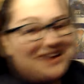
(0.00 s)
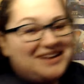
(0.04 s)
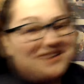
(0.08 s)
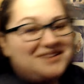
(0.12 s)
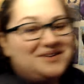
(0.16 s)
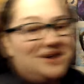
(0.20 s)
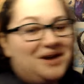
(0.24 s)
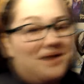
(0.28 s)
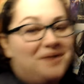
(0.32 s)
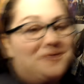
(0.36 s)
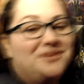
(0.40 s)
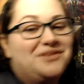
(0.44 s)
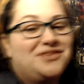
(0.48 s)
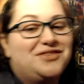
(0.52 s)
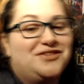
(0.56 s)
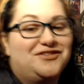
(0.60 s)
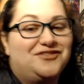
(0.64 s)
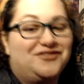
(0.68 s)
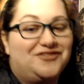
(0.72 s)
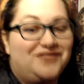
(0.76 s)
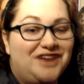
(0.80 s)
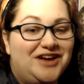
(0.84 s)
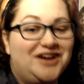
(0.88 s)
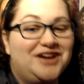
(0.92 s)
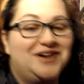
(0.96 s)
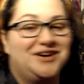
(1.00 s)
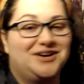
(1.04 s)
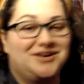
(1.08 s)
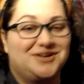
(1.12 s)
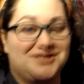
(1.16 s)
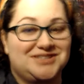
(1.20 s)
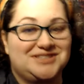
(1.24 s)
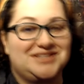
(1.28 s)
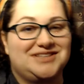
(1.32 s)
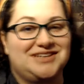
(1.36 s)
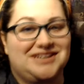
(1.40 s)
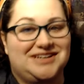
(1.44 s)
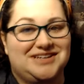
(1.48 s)
You know what the
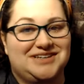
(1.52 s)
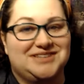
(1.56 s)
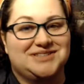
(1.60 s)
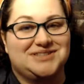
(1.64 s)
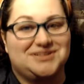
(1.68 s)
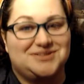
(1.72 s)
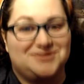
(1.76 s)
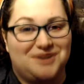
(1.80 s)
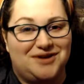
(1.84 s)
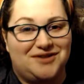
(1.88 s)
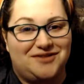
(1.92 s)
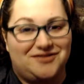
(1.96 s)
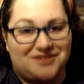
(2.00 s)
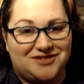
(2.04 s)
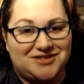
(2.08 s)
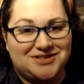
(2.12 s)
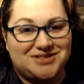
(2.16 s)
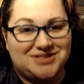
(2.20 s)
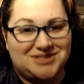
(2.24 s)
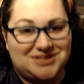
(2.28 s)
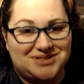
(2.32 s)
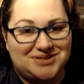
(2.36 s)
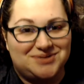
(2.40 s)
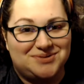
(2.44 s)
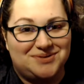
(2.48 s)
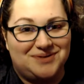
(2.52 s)
Fingers thing is in reference to,